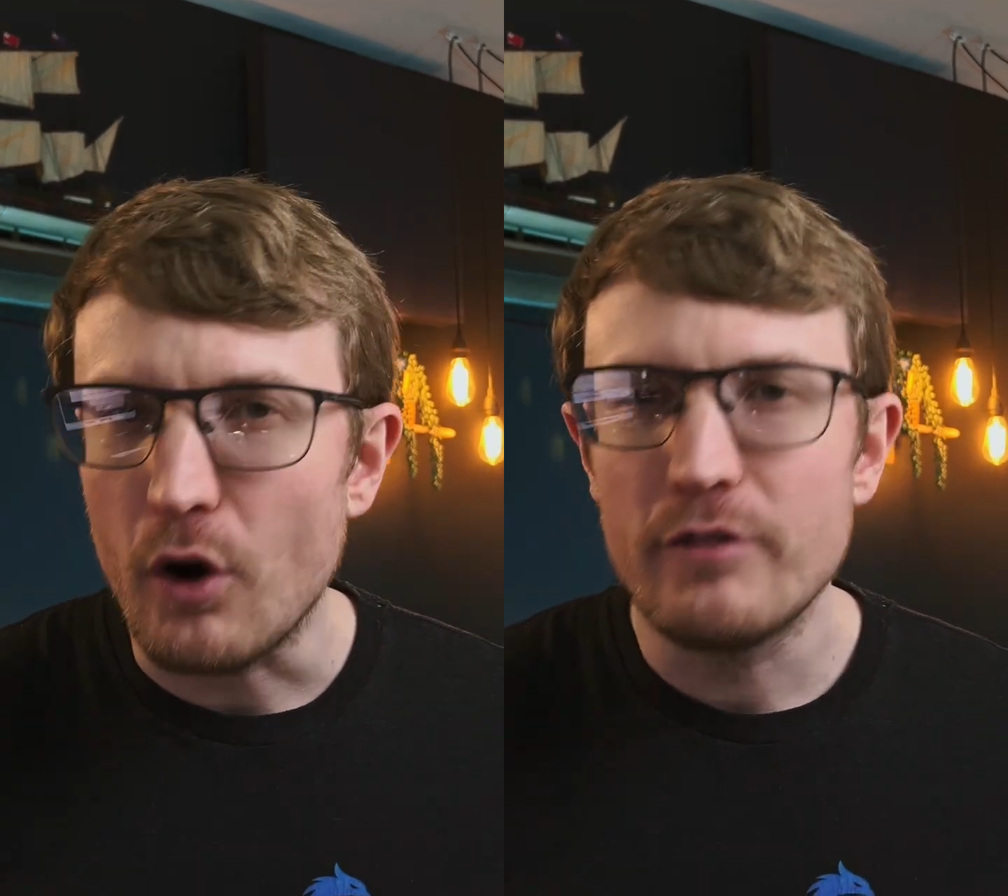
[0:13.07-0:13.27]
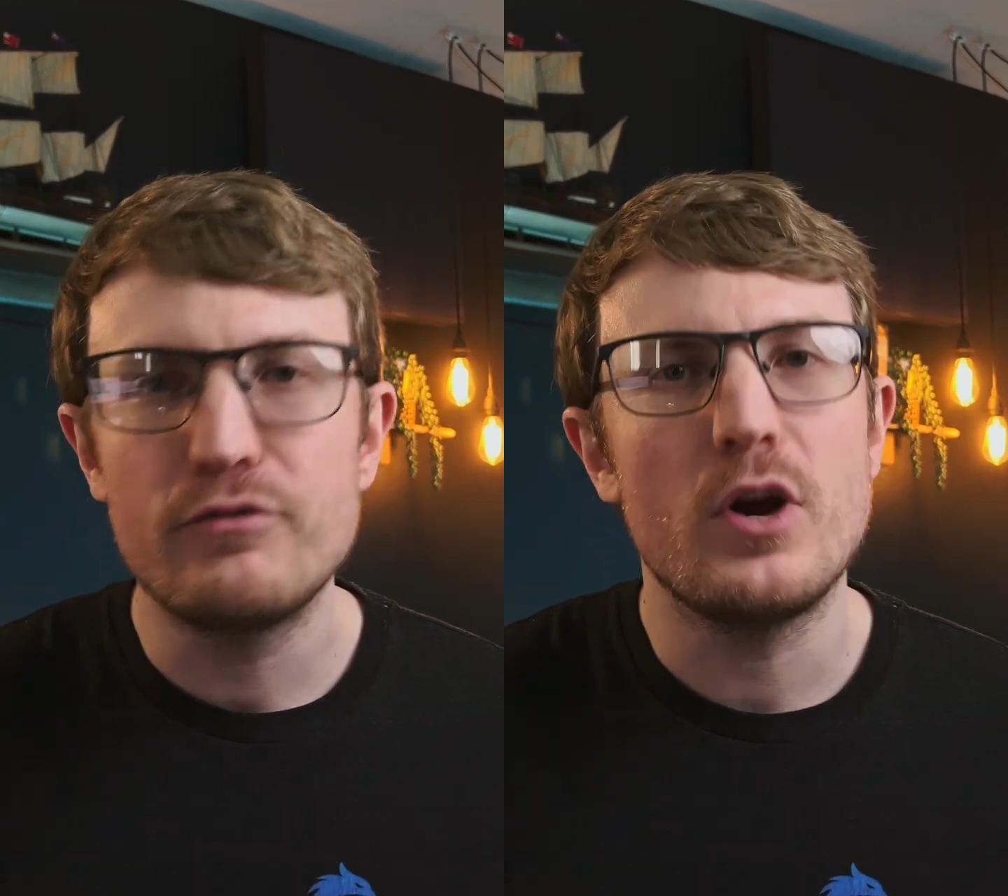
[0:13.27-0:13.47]

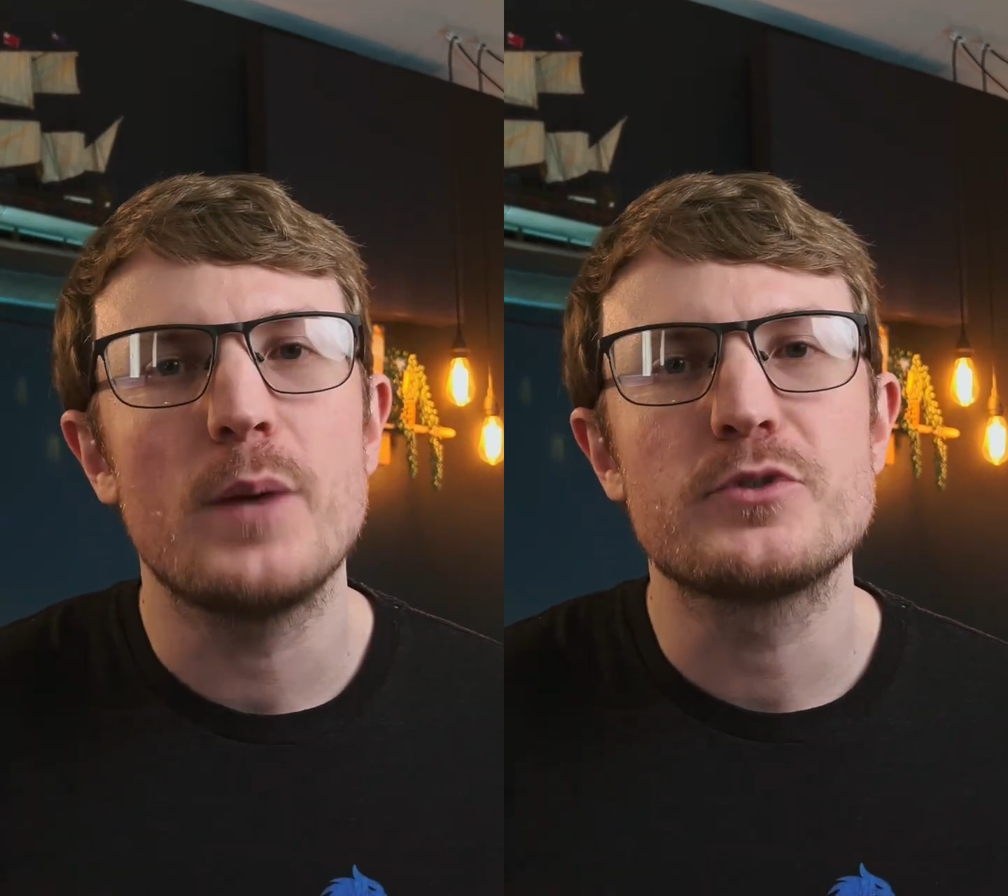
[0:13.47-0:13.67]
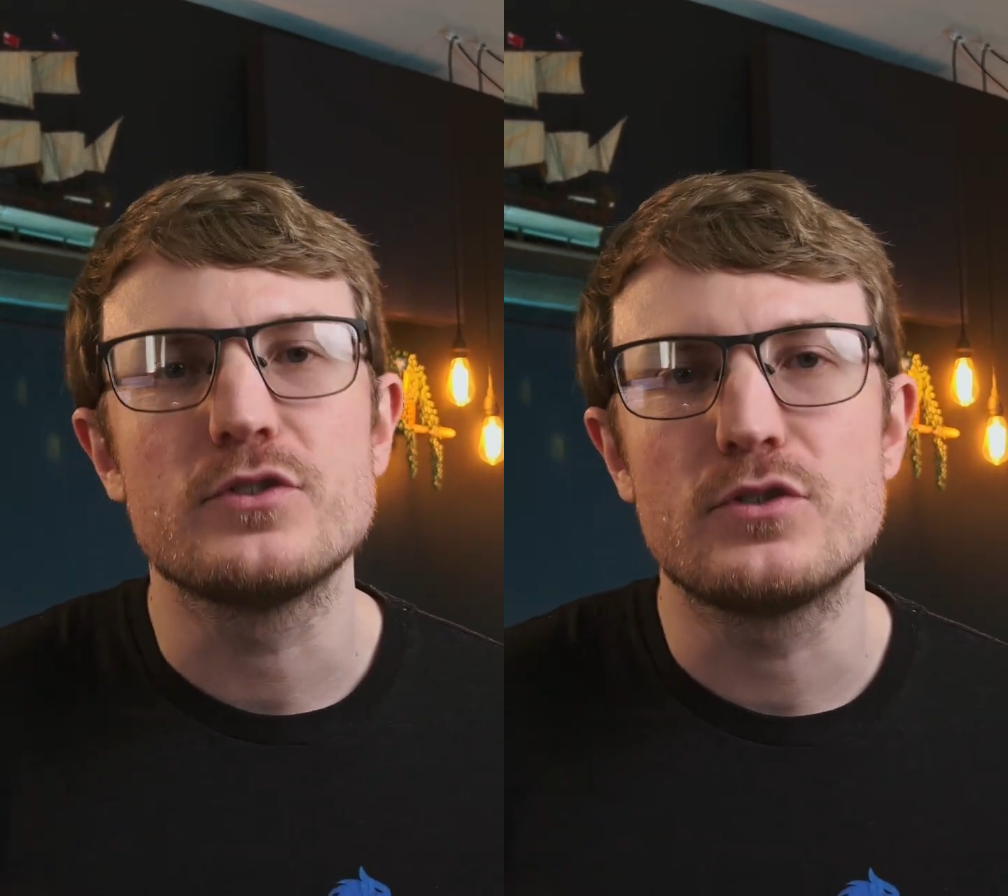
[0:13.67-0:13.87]
a few
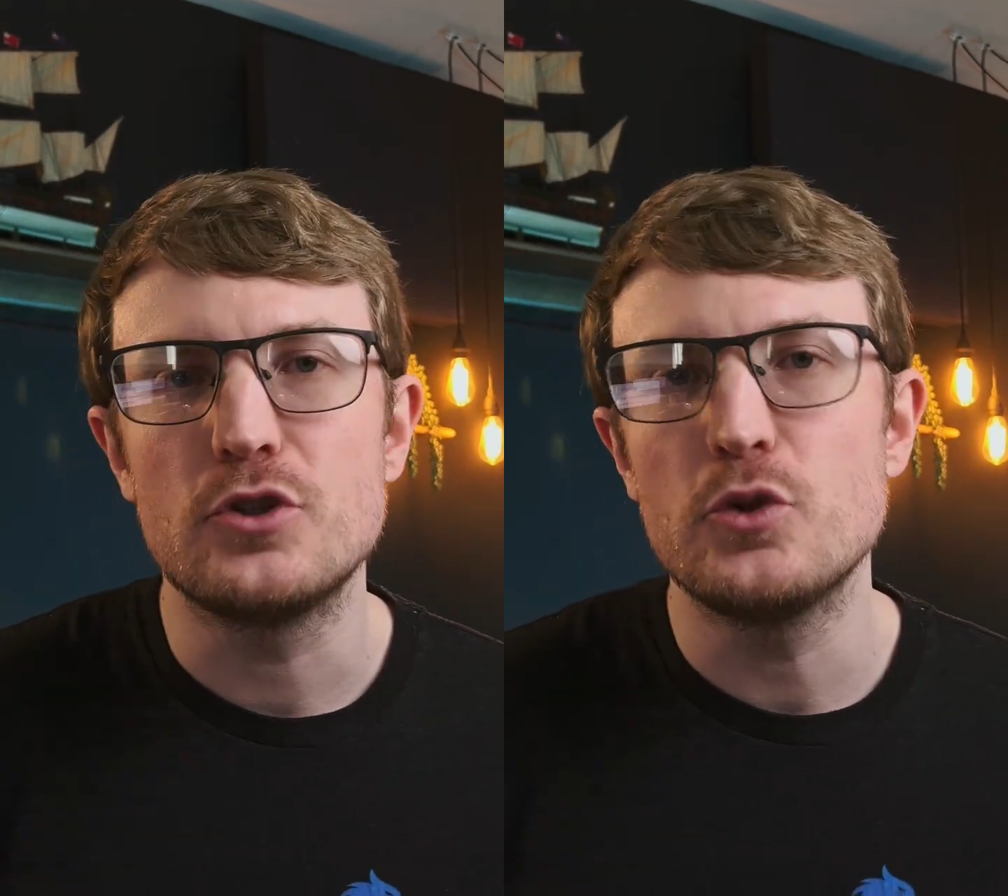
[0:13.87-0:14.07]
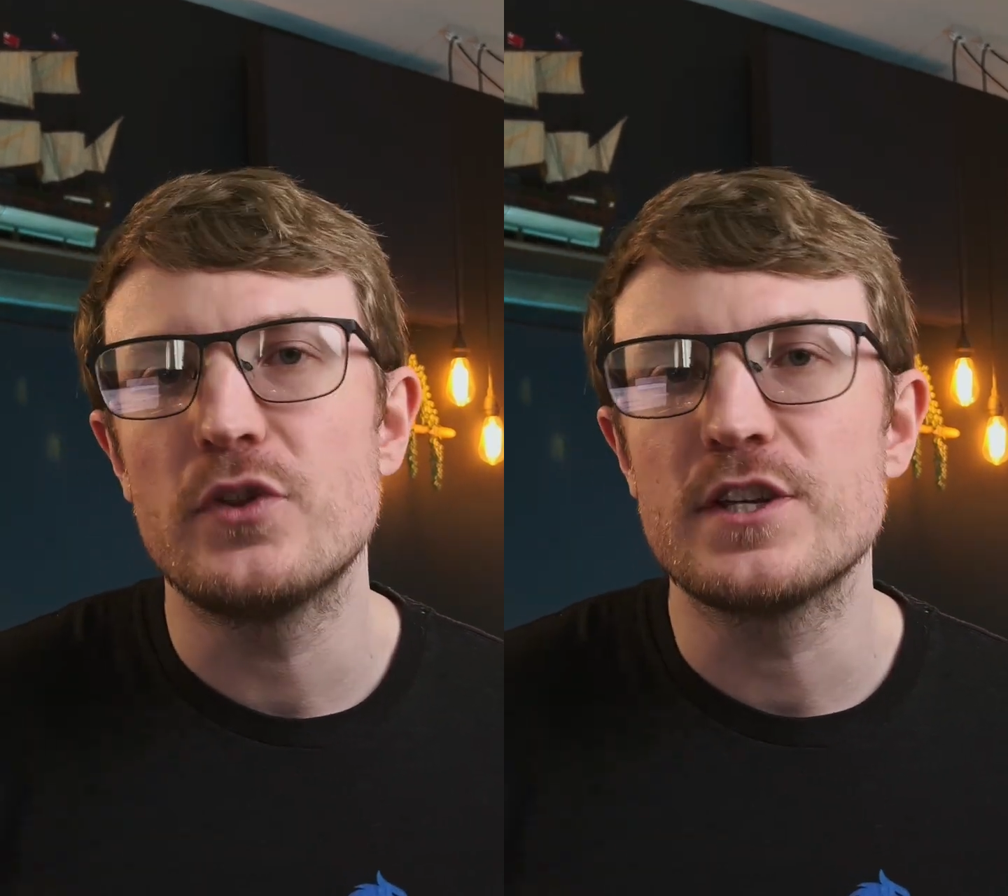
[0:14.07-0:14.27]
options to
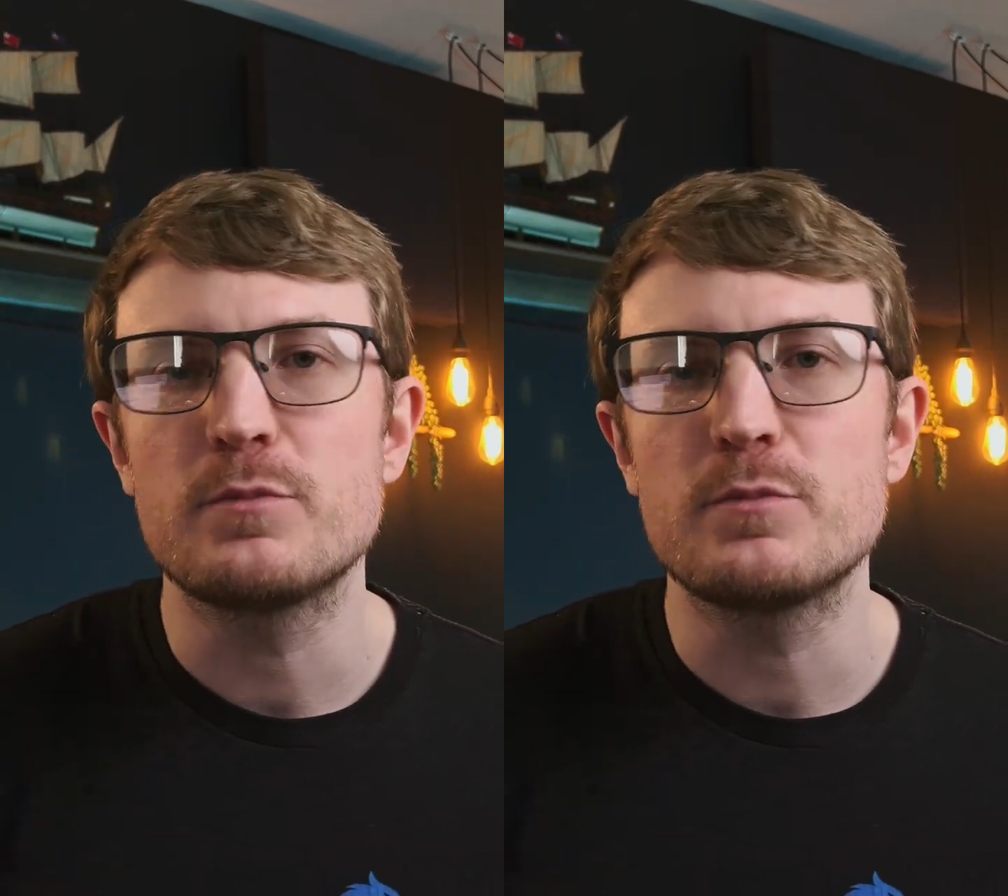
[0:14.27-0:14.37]
do this,